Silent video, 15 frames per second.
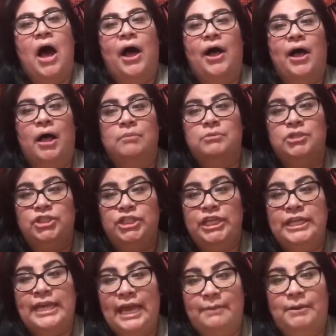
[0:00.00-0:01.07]
um,
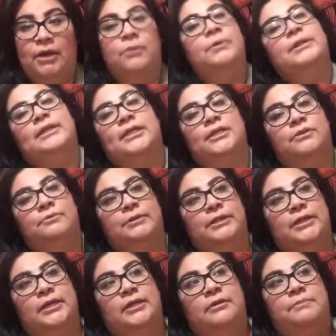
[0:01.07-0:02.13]
she came out with the with
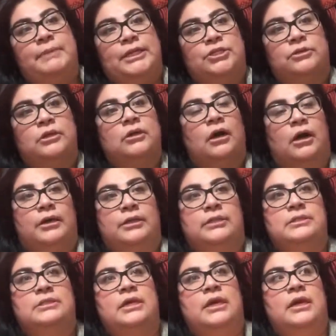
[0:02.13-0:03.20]
the major
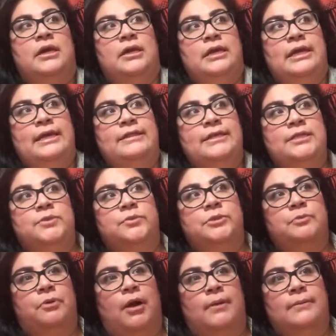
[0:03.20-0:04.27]
arcanas and this was
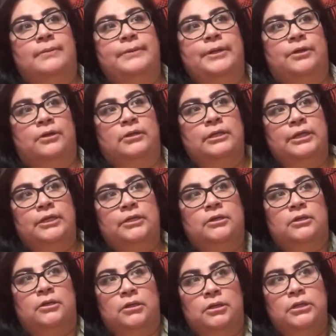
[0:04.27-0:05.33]
probably
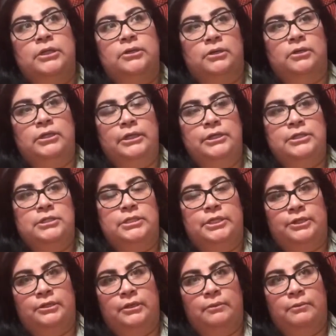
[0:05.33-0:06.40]
earlier, early, early this
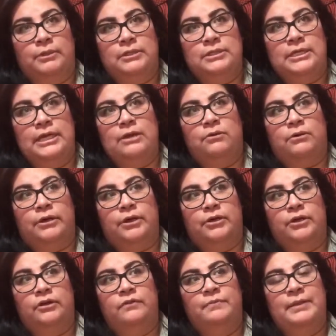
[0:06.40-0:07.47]
year, I want to say, or it
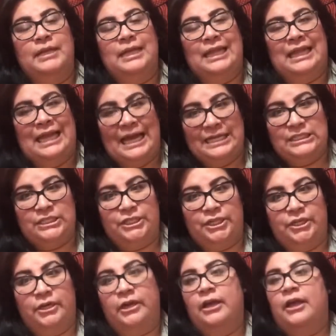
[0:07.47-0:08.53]
could have been last
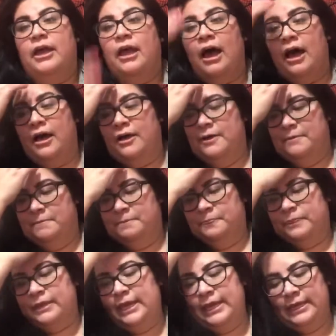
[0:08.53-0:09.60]
year.
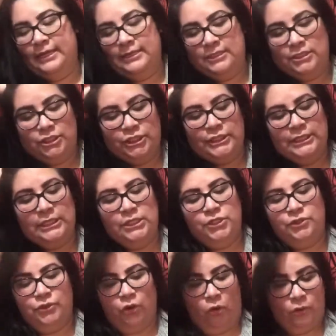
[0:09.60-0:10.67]
Um, and she didn't
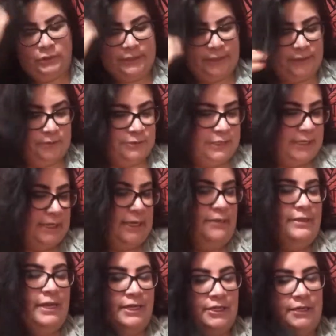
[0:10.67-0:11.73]
do the whole tarot deck. And
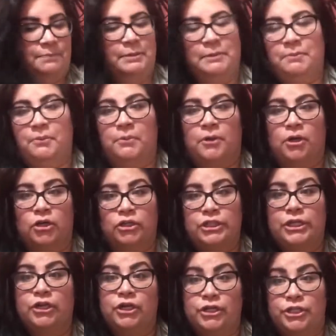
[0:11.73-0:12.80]
then people were
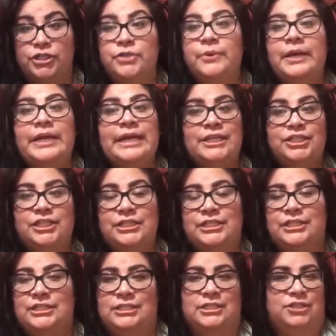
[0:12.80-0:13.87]
urging her to do it. And she
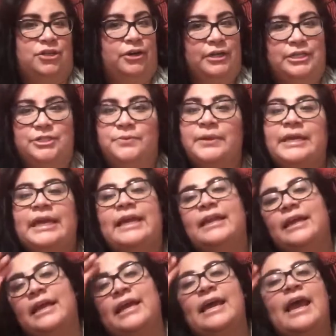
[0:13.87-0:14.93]
just started doing
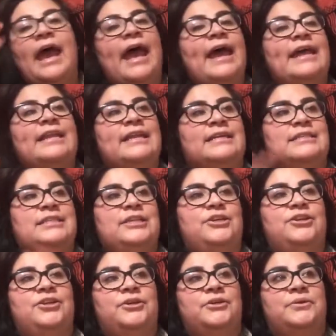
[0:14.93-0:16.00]
it. And next thing
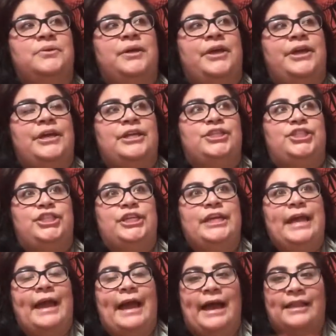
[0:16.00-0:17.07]
you knew,
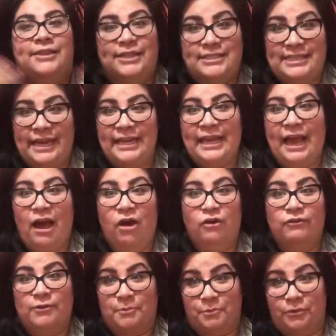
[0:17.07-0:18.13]
she had the deck
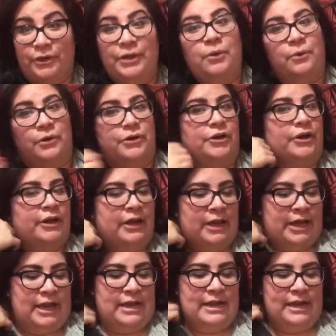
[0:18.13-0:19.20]
out for pre-order.
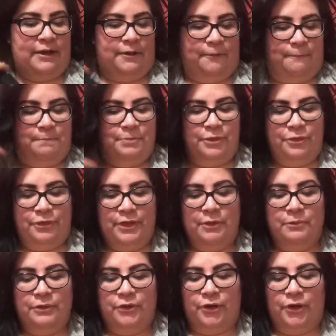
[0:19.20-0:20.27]
Now, the thing
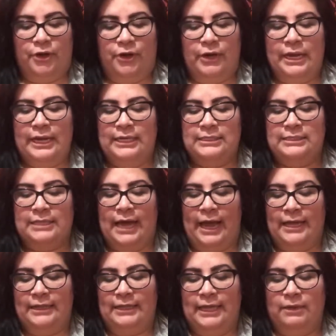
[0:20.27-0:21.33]
with her is
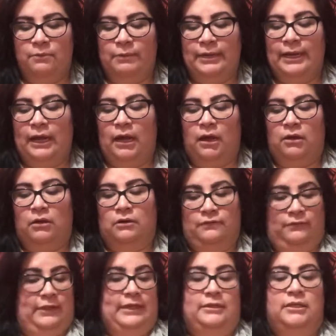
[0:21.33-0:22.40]
that they went off,
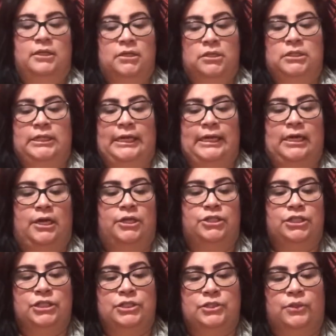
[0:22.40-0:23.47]
like literally,
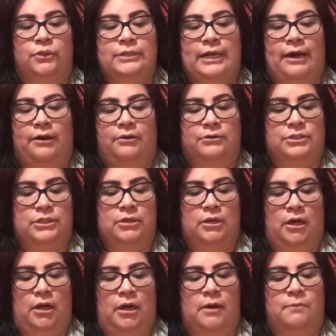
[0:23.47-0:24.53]
she sold out
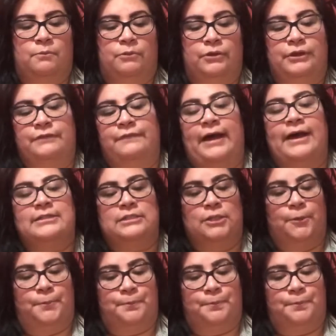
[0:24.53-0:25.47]
um, really fast.